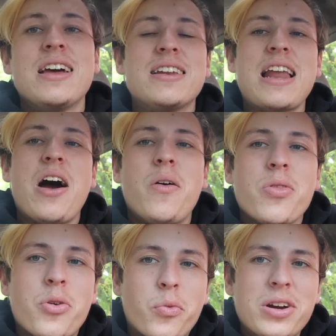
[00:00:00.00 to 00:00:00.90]
Now,
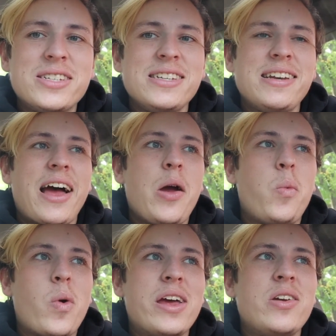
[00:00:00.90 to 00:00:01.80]
the reason I
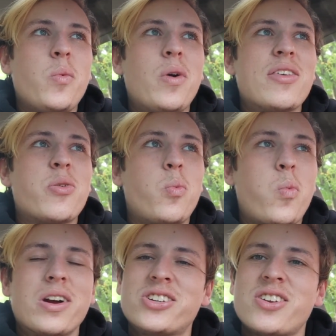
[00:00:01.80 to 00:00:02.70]
went with
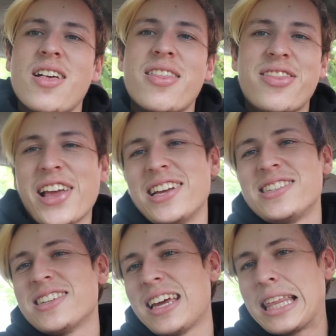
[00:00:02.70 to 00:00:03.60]
Wish
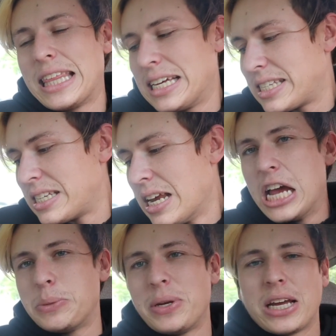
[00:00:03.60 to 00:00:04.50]
things like this
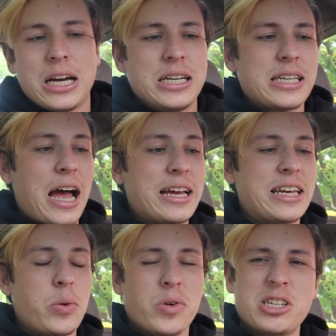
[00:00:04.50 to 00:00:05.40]
is because I
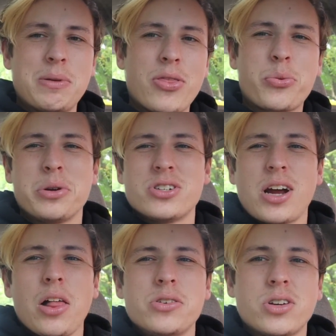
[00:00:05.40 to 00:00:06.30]
didn't want to spend
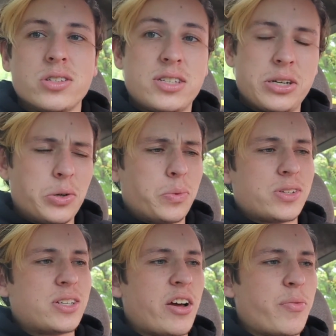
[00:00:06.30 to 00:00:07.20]
$300 on steering wheel
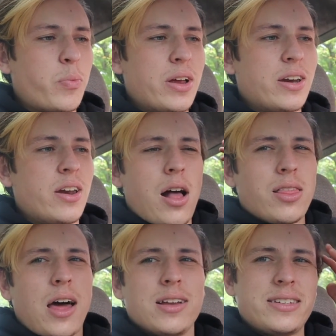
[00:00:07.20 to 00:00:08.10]
stuff when a
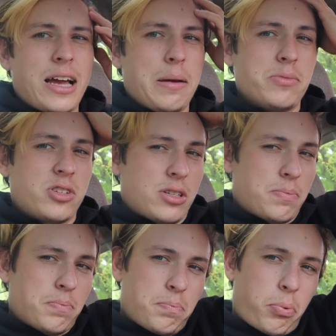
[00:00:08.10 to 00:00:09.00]
lot of times
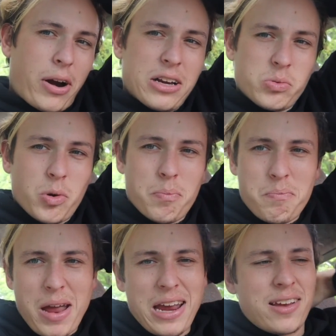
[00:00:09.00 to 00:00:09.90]
brands will
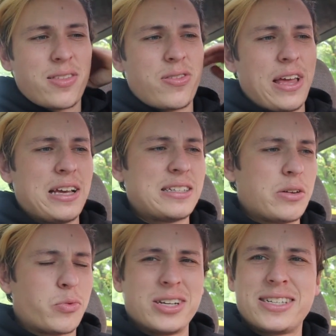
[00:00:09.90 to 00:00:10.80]
make things
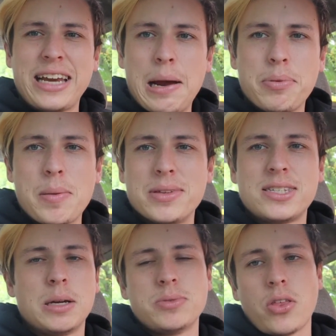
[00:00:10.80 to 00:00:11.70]
and restamp them and
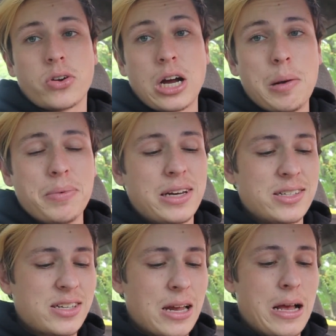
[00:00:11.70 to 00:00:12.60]
sell them to other
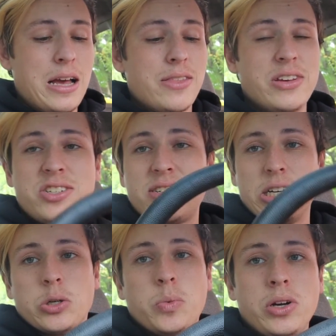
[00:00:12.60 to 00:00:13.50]
companies. This
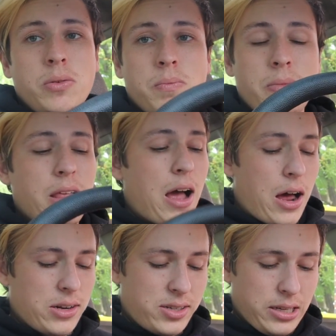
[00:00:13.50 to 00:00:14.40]
steering wheel,
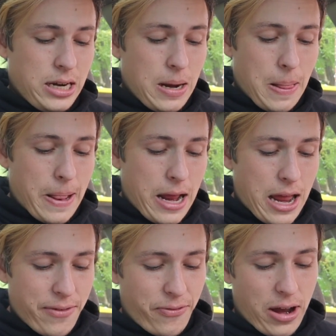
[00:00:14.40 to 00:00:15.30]
honestly,
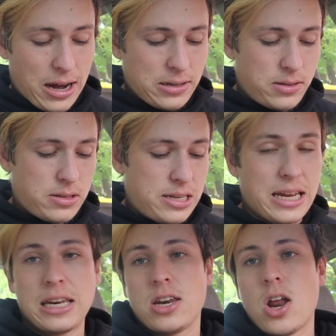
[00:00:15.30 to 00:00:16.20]
if I
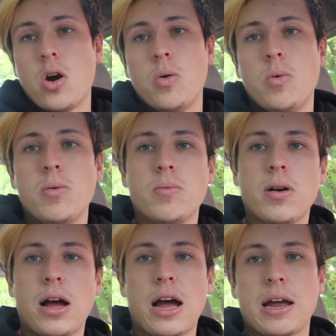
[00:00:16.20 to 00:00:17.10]
didn't know
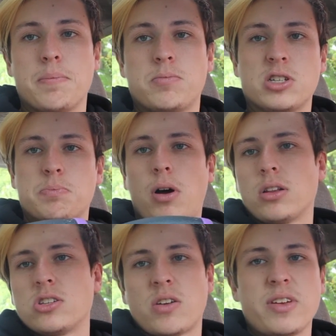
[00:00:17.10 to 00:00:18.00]
I just bought
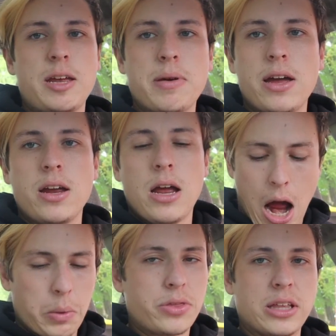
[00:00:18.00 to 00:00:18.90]
this off eBay,
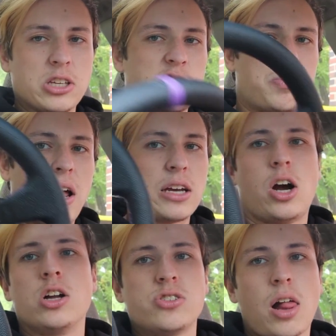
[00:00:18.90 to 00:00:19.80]
I would think this is probably like
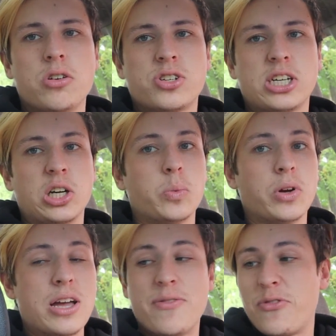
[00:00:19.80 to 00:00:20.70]
a $100 steering
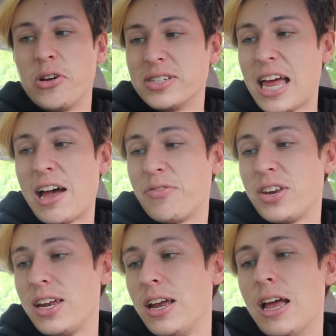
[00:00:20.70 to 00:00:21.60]
wheel. It feels
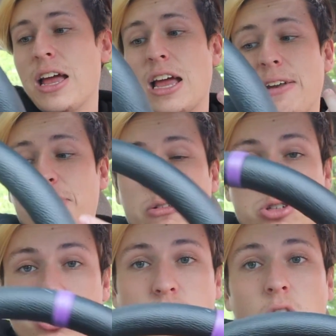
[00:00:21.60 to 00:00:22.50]
hefty, it feels
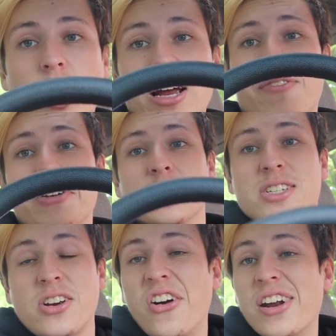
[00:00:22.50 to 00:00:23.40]
strong, it feels
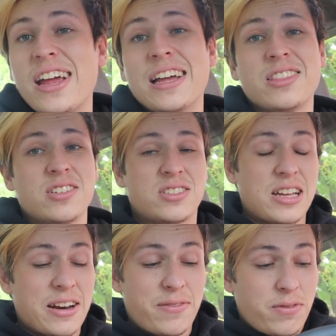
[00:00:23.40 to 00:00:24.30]
sturdy, and
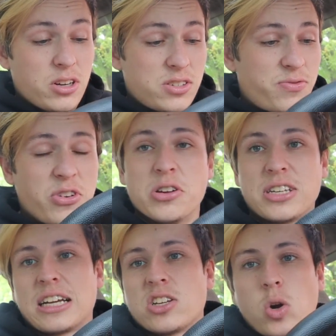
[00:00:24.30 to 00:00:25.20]
it just feels
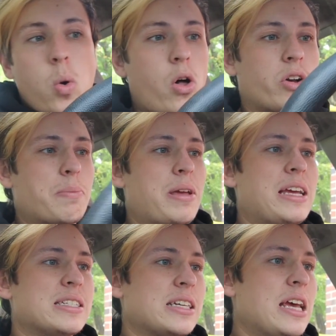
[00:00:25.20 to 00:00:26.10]
like it's a quality
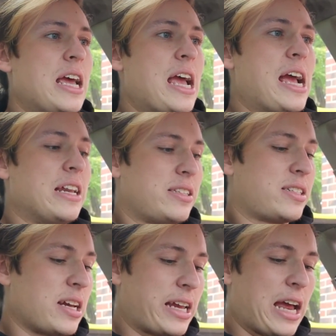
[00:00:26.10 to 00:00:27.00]
piece.
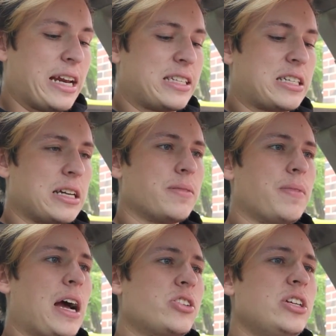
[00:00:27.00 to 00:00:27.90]
It's
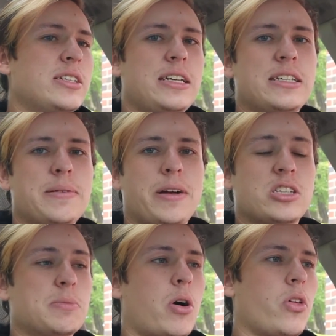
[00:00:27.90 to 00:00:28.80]
actually a decent amount
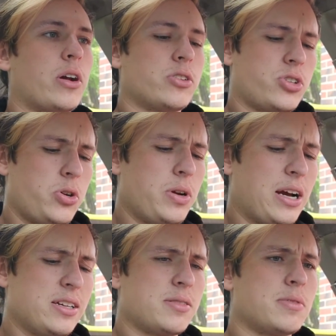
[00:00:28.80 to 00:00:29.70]
smaller, and I'll show you
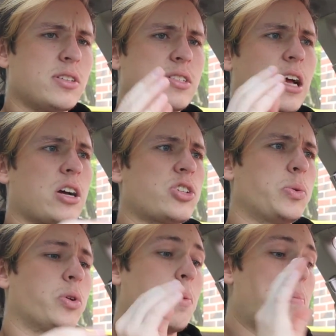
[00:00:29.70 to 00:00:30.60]
guys the stock
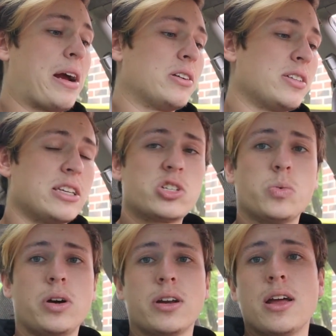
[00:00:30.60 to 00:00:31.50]
steering wheel compared to this
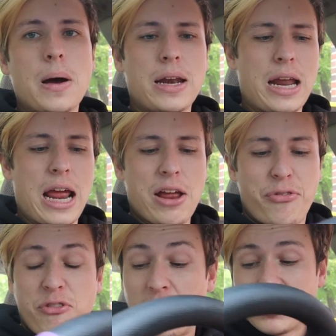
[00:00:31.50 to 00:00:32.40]
one, but it
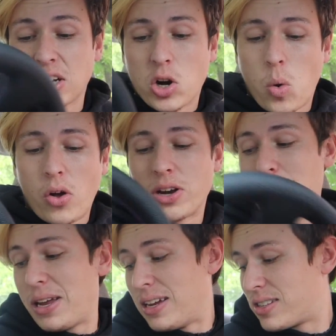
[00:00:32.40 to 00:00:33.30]
feels like a quality
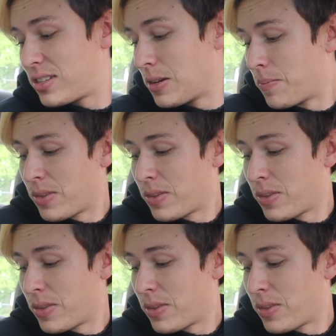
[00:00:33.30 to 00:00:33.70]
piece.